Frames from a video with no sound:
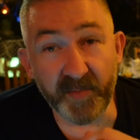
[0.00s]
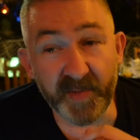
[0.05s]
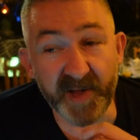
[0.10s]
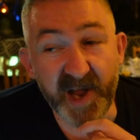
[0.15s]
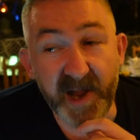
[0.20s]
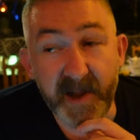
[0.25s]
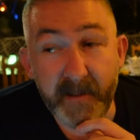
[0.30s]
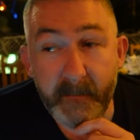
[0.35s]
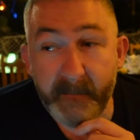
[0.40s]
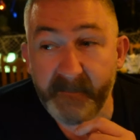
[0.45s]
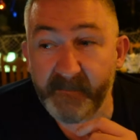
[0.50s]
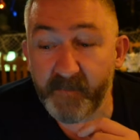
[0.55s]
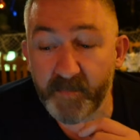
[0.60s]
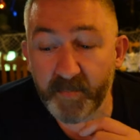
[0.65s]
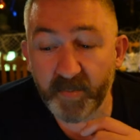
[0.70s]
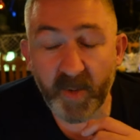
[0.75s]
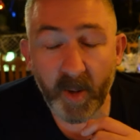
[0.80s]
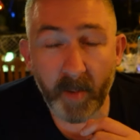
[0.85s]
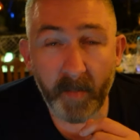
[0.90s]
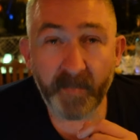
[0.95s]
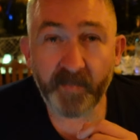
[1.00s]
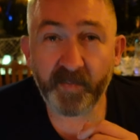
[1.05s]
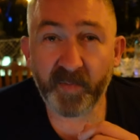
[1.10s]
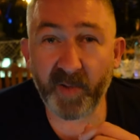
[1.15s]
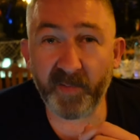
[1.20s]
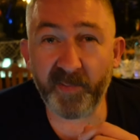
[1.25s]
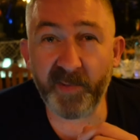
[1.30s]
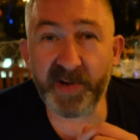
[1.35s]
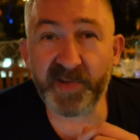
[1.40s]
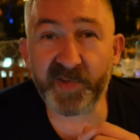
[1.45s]
me,
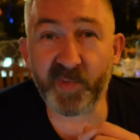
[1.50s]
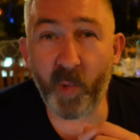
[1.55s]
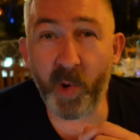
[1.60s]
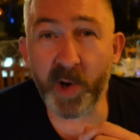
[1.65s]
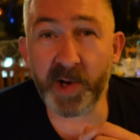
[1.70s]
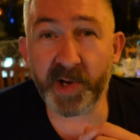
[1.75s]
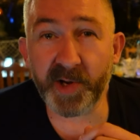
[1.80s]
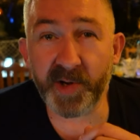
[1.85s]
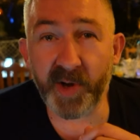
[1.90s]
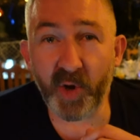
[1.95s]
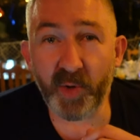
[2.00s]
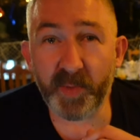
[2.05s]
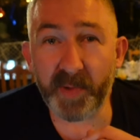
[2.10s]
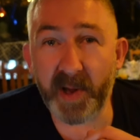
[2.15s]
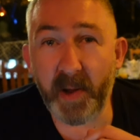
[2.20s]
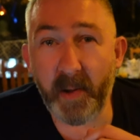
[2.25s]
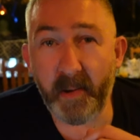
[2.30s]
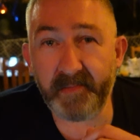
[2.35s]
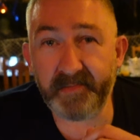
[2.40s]
I'm afraid it's one Kenobi.